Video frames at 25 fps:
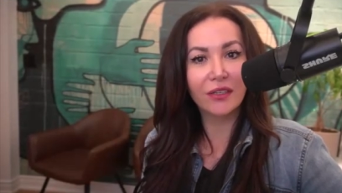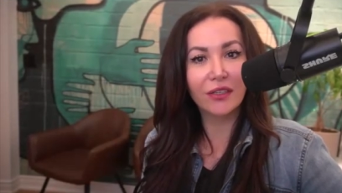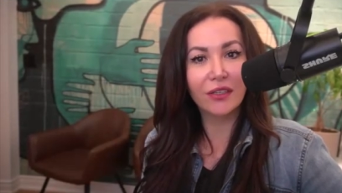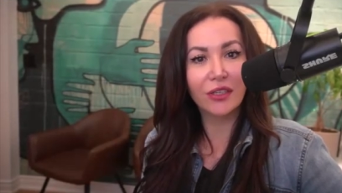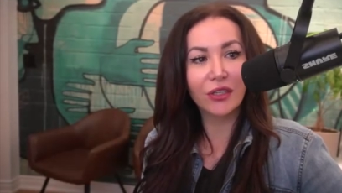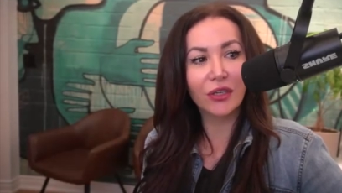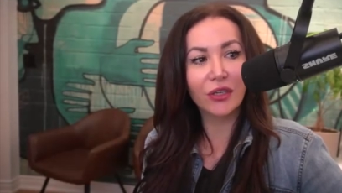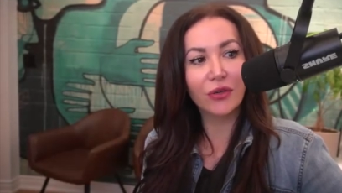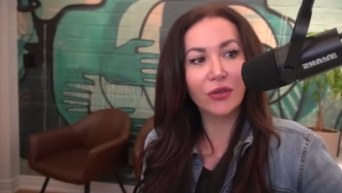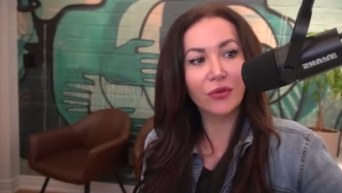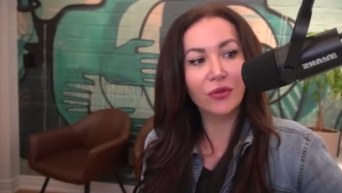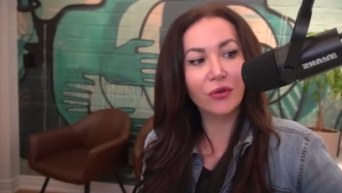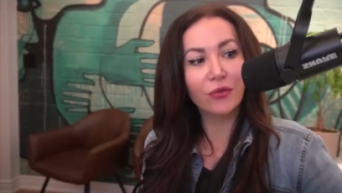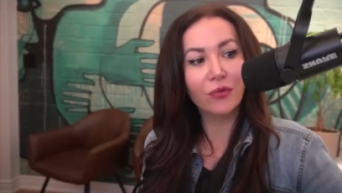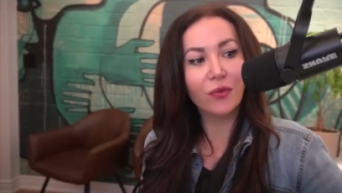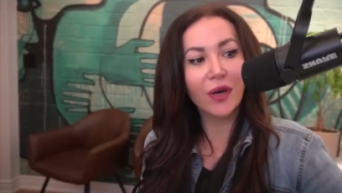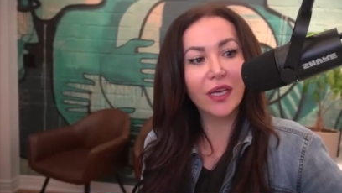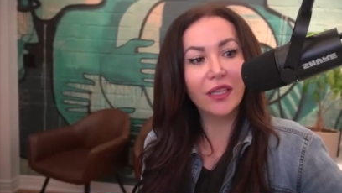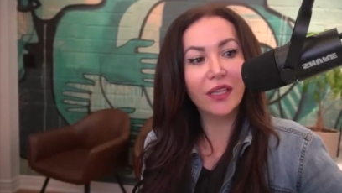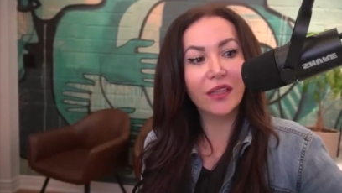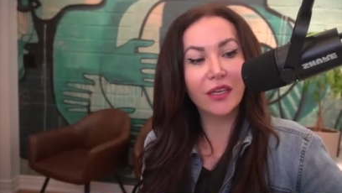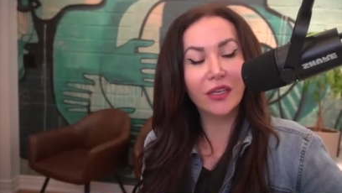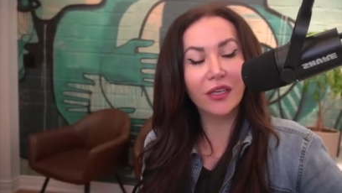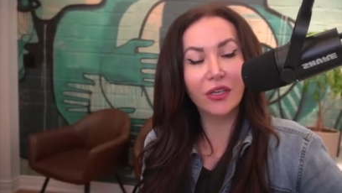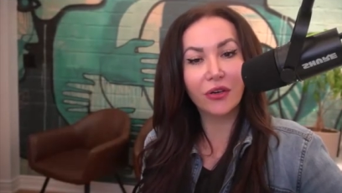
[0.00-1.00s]
the
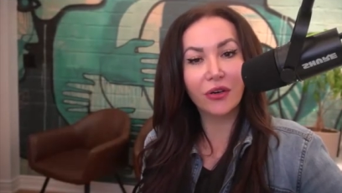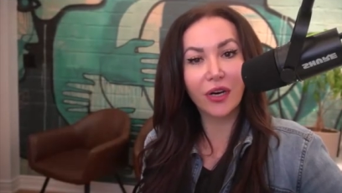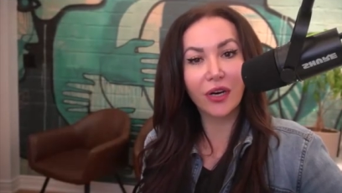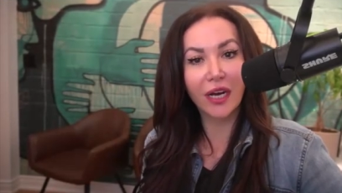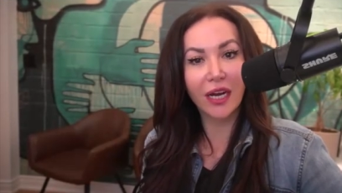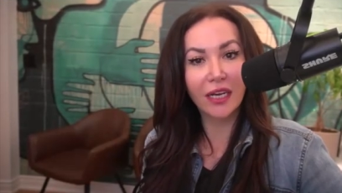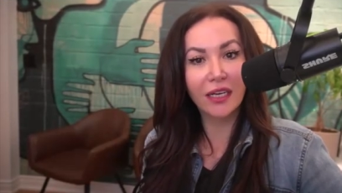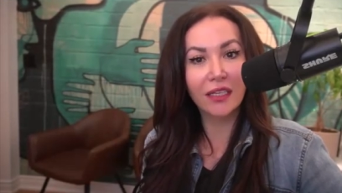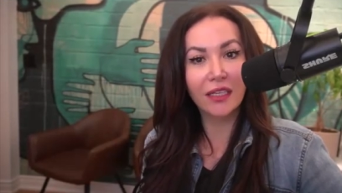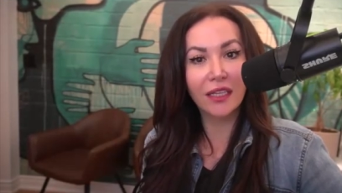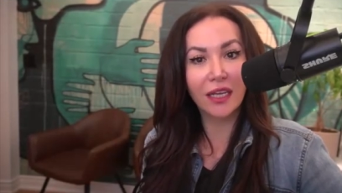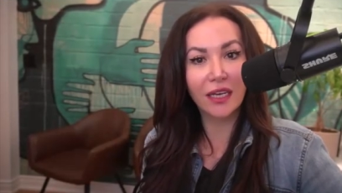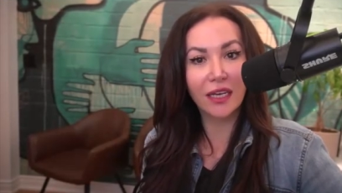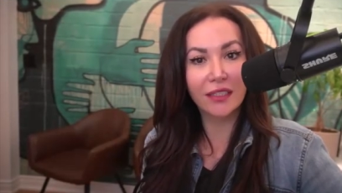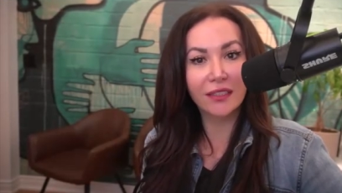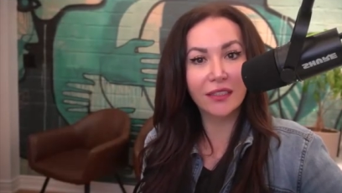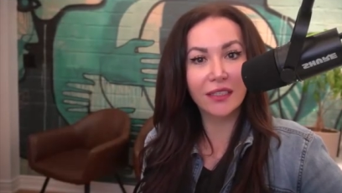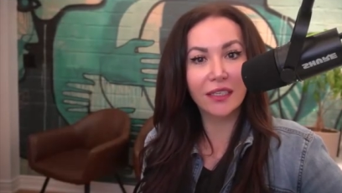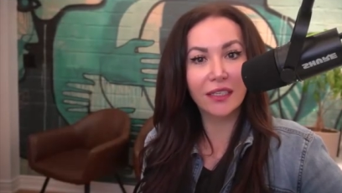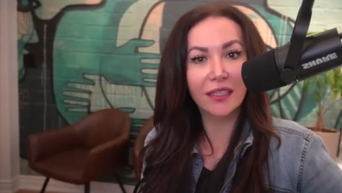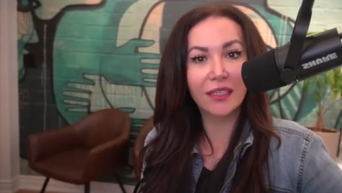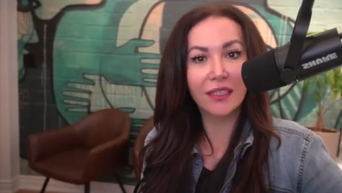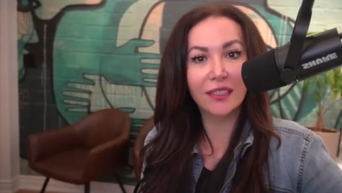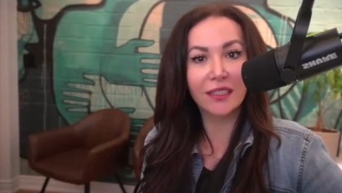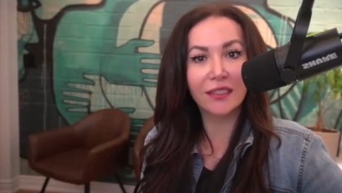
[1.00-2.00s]
way that you're
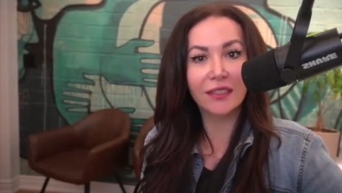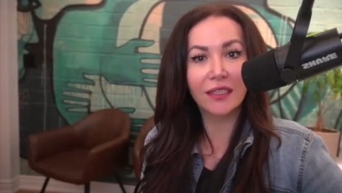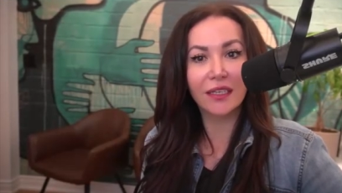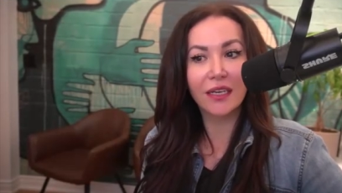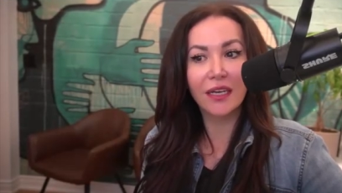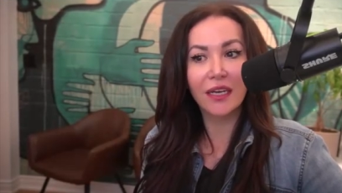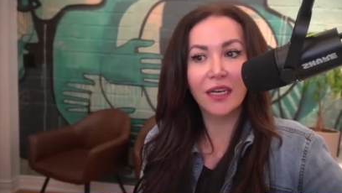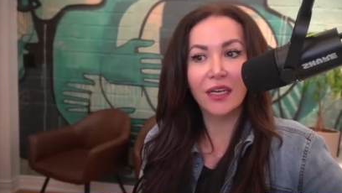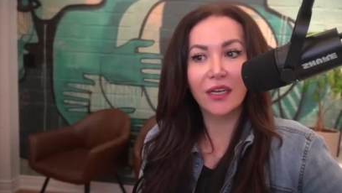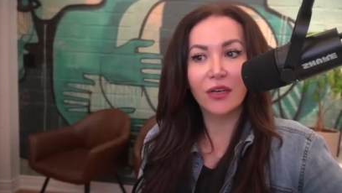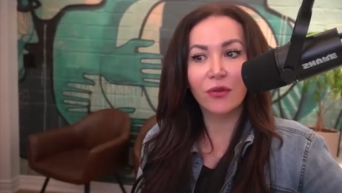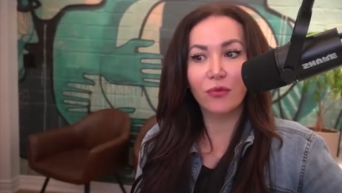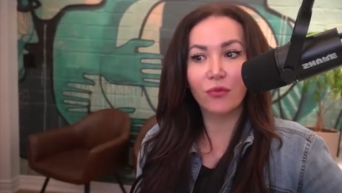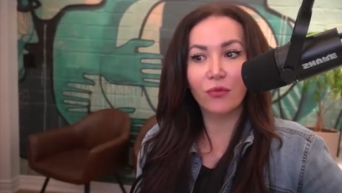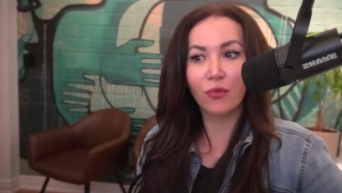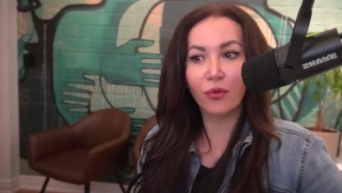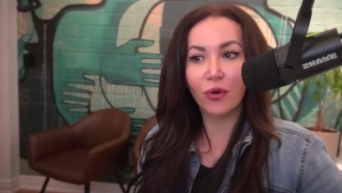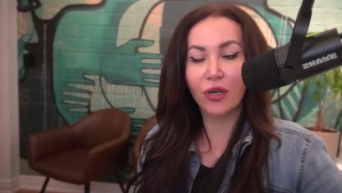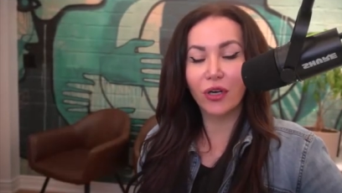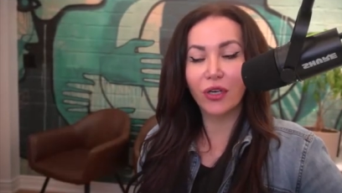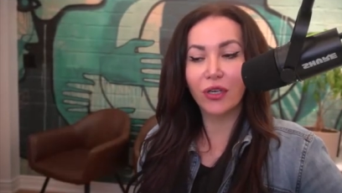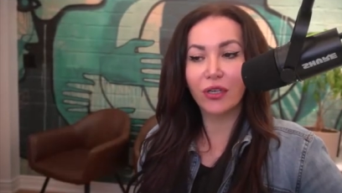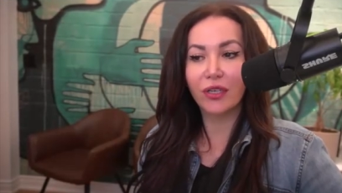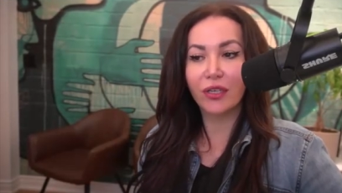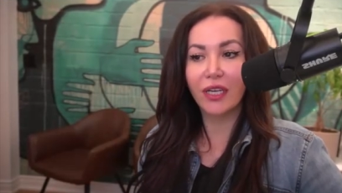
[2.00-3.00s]
analyzing it is
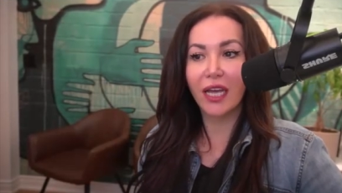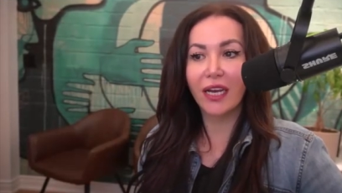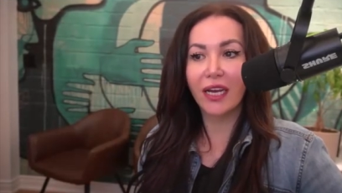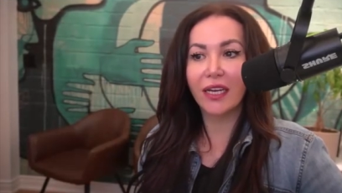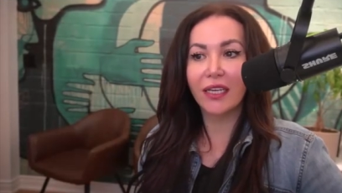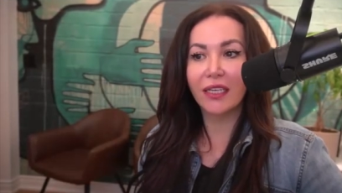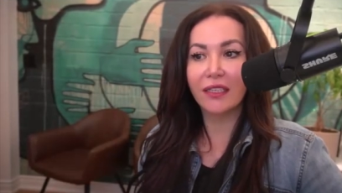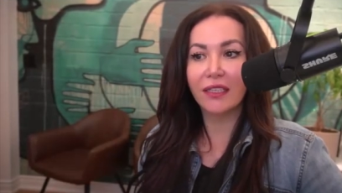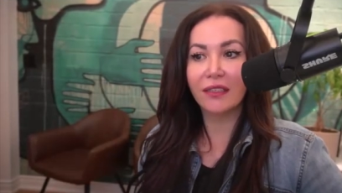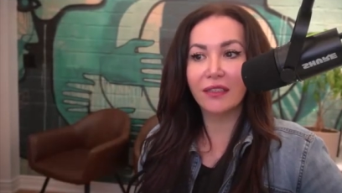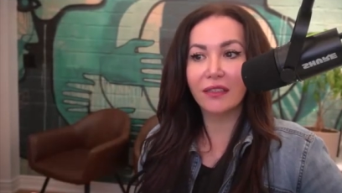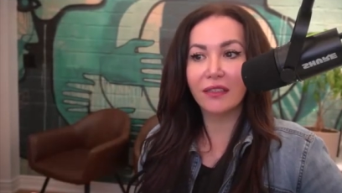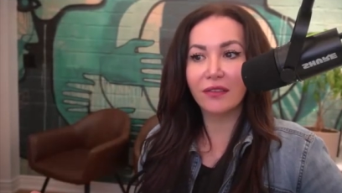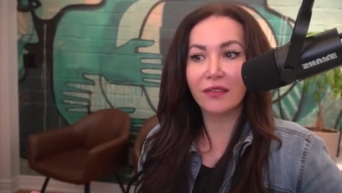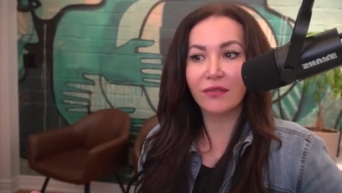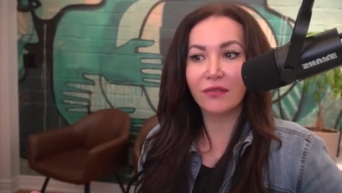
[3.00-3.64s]
we're getting